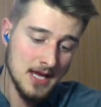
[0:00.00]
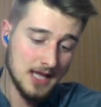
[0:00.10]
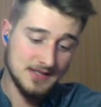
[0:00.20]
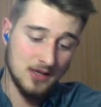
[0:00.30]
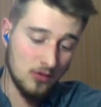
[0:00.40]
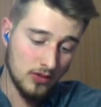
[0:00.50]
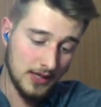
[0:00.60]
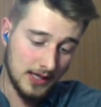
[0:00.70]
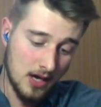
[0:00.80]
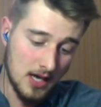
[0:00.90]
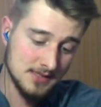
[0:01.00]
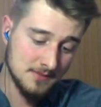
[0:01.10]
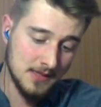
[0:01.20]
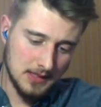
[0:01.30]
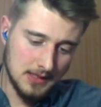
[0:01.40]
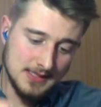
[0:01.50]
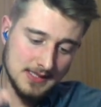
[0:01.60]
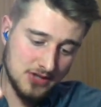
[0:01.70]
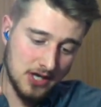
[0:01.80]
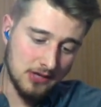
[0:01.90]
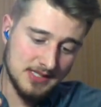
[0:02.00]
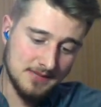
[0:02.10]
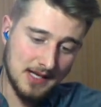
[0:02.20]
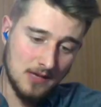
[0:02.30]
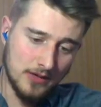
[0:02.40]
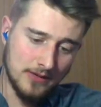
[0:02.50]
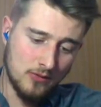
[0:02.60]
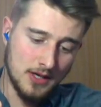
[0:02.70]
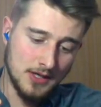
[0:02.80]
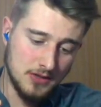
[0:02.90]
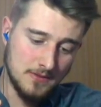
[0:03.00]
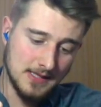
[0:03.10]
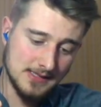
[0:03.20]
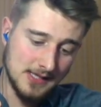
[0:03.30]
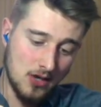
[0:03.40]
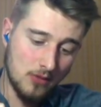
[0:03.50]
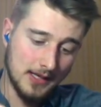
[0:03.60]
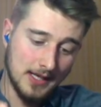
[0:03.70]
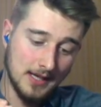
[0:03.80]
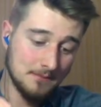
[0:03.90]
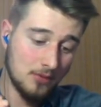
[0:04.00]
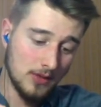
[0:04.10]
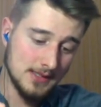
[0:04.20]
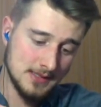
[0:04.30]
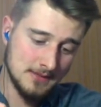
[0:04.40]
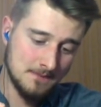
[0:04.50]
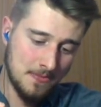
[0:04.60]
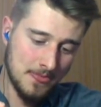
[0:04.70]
It's gonna really cost me. This is generally something I wouldn't want to do because I know he can poison,